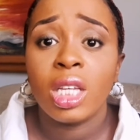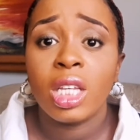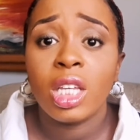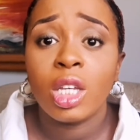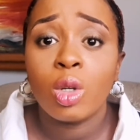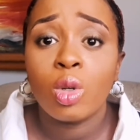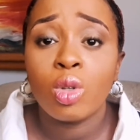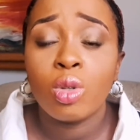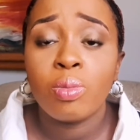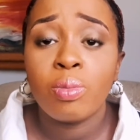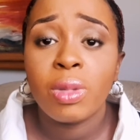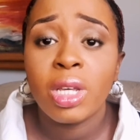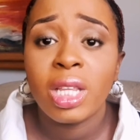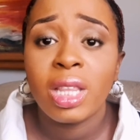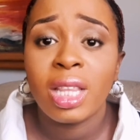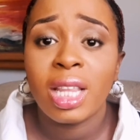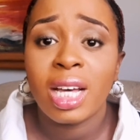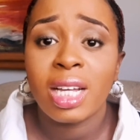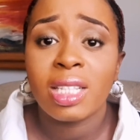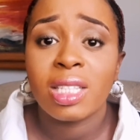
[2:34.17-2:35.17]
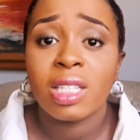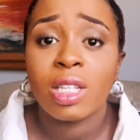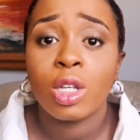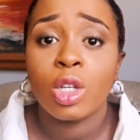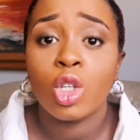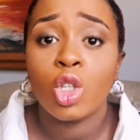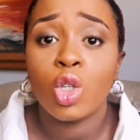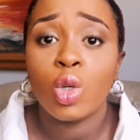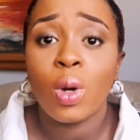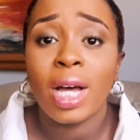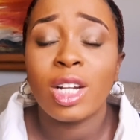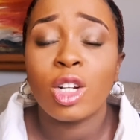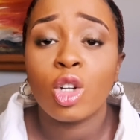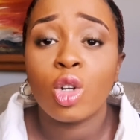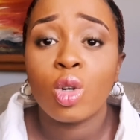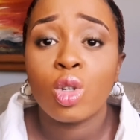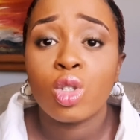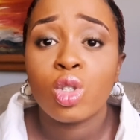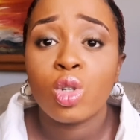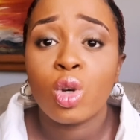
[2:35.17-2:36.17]
it could mean that you are
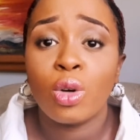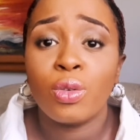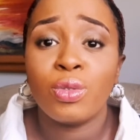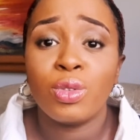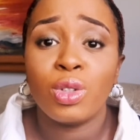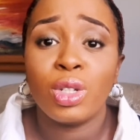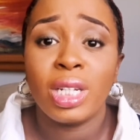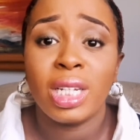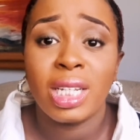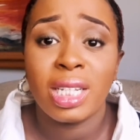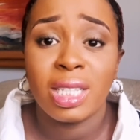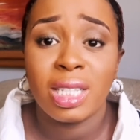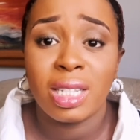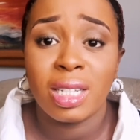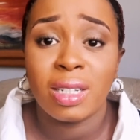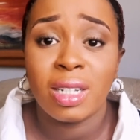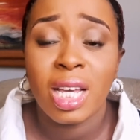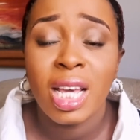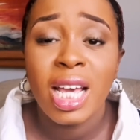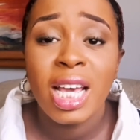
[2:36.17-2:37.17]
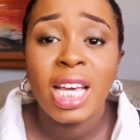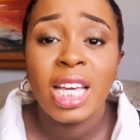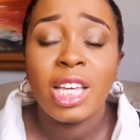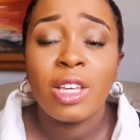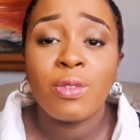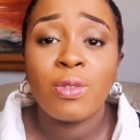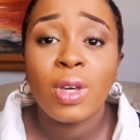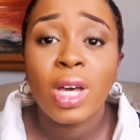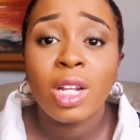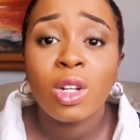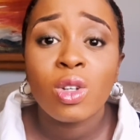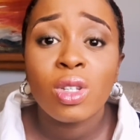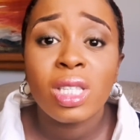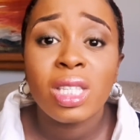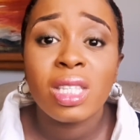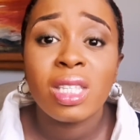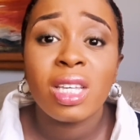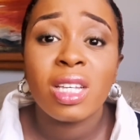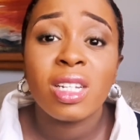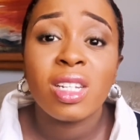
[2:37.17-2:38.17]
not ovulating. If you are not
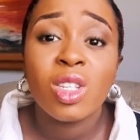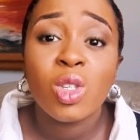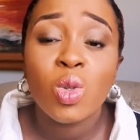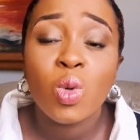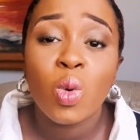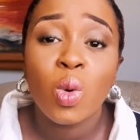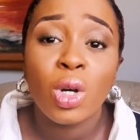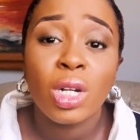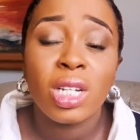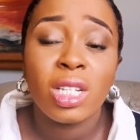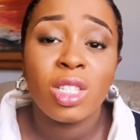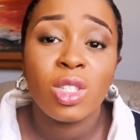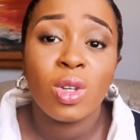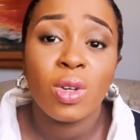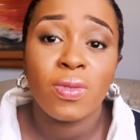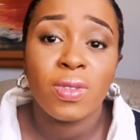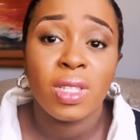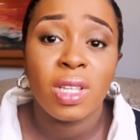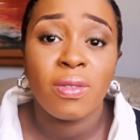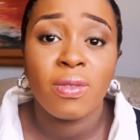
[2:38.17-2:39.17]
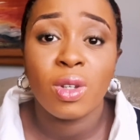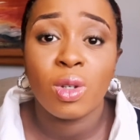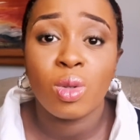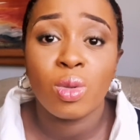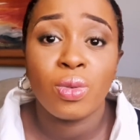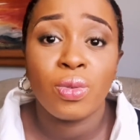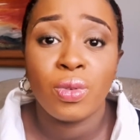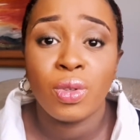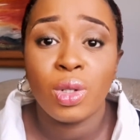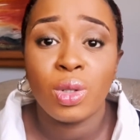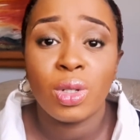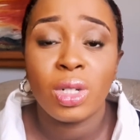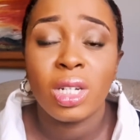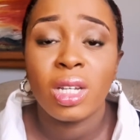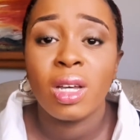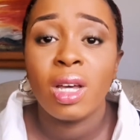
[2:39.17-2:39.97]
seeing this quality of cervical fluid.